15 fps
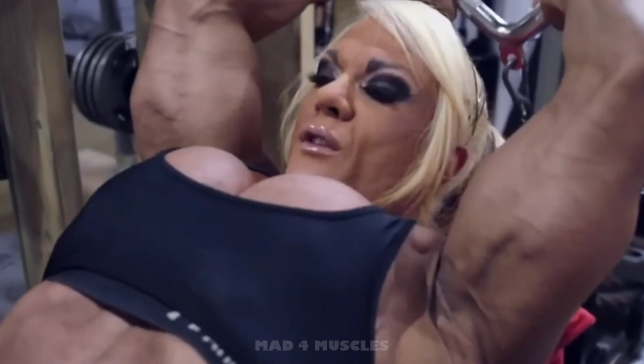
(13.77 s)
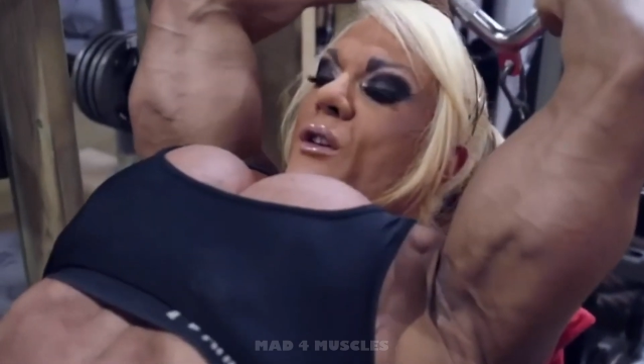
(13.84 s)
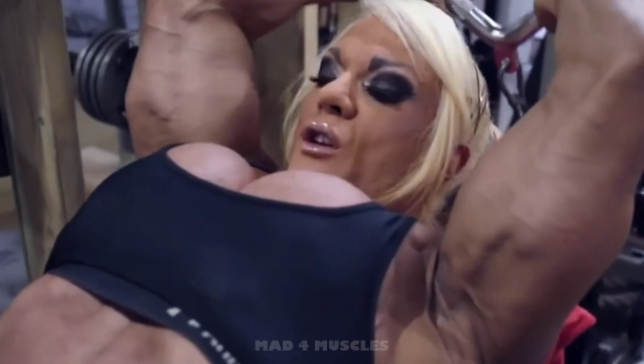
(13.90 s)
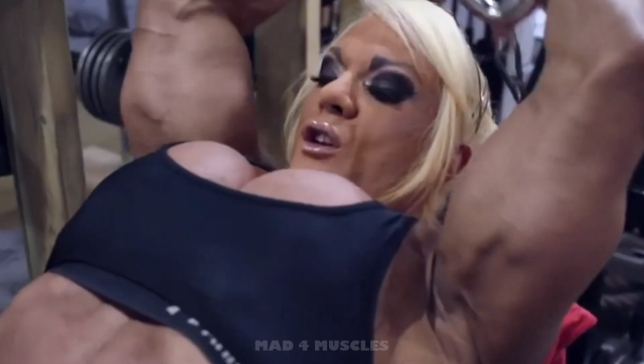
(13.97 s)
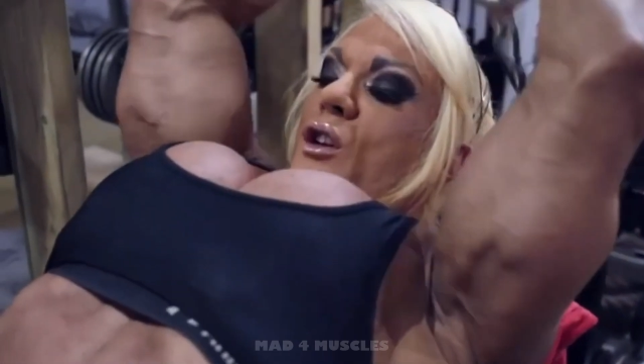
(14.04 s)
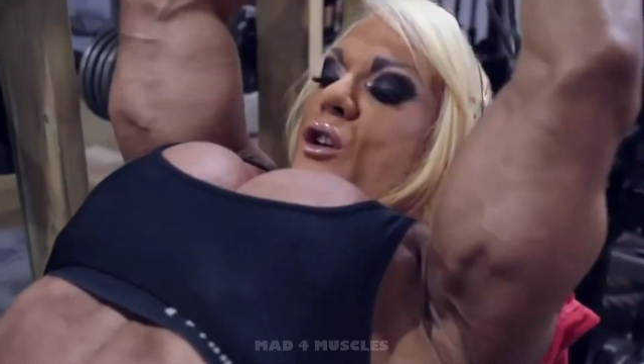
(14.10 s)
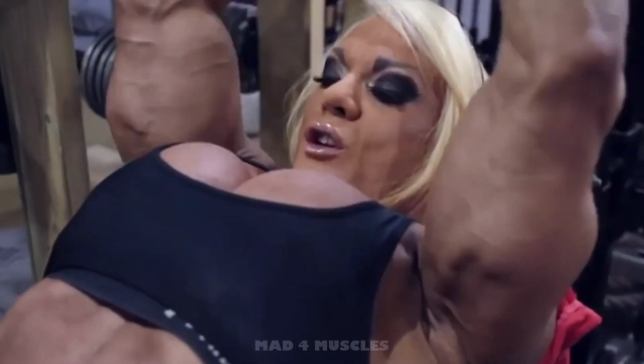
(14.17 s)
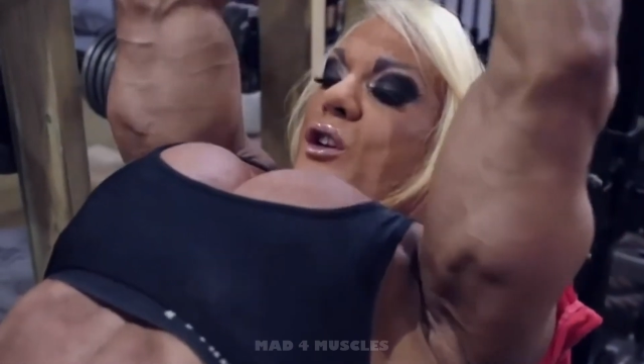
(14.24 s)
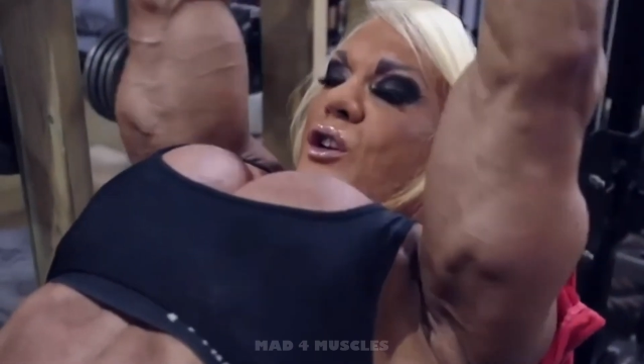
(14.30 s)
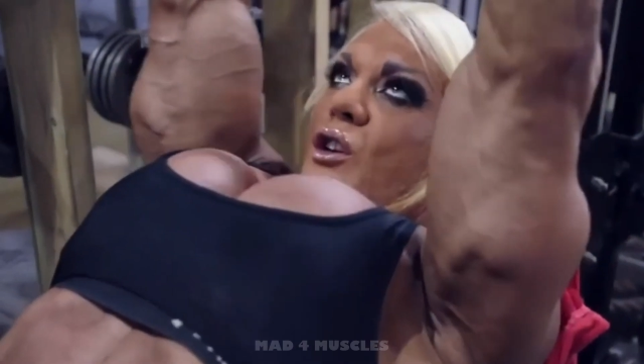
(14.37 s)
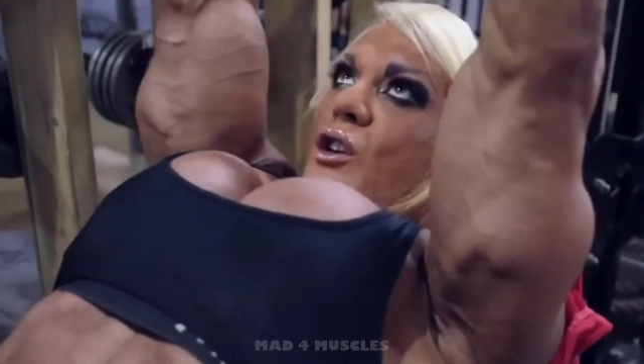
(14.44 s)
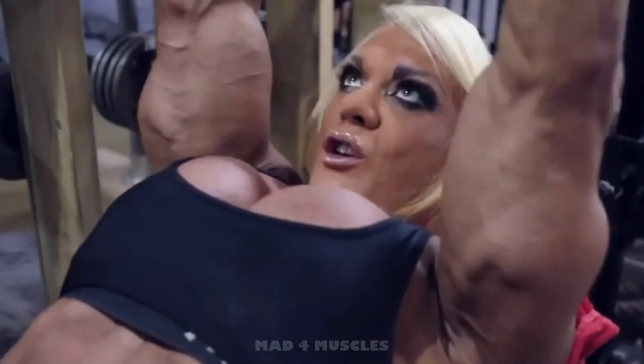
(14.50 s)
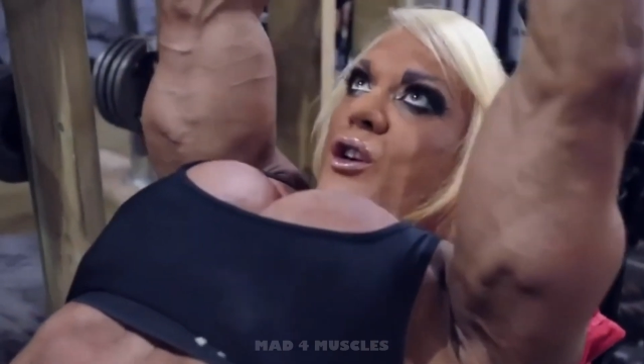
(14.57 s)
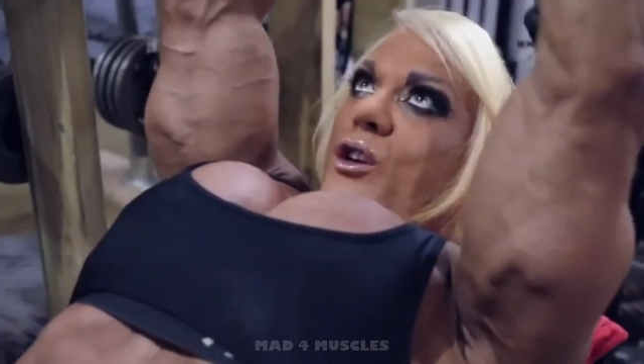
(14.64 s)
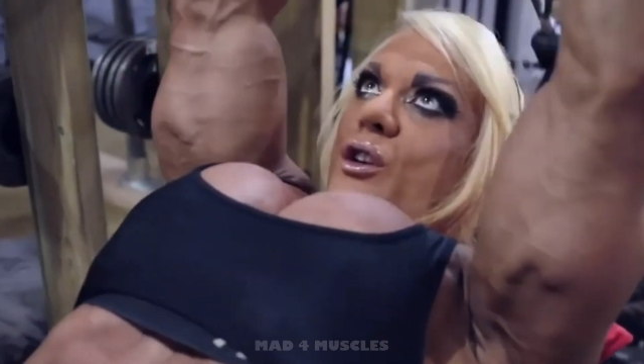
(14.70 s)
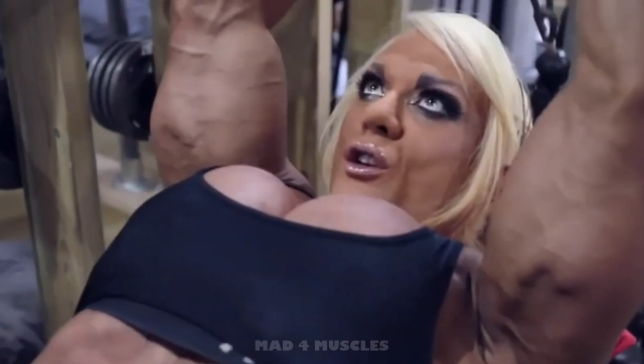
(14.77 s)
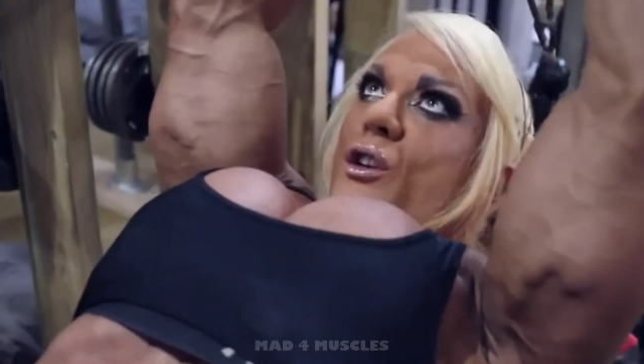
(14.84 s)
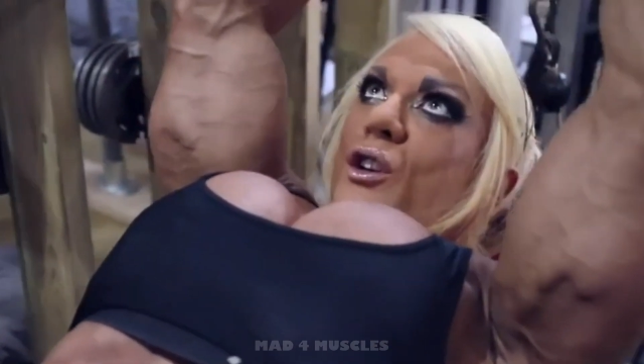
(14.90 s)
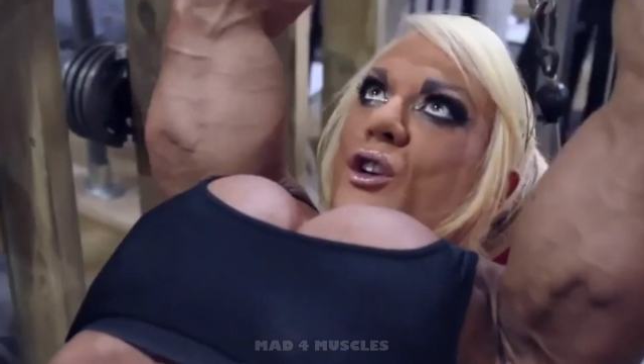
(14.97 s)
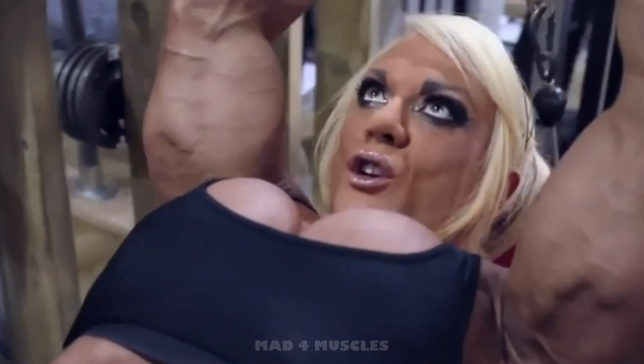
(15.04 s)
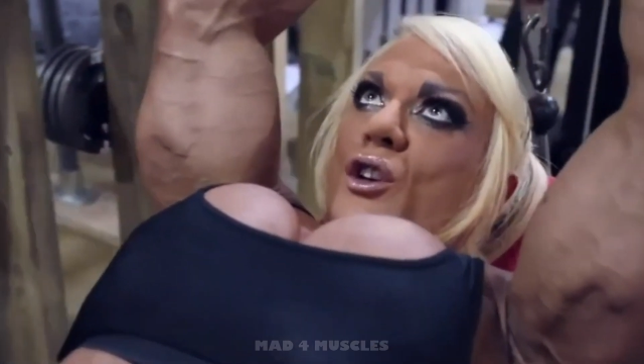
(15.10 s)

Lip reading: With a strong will, she earned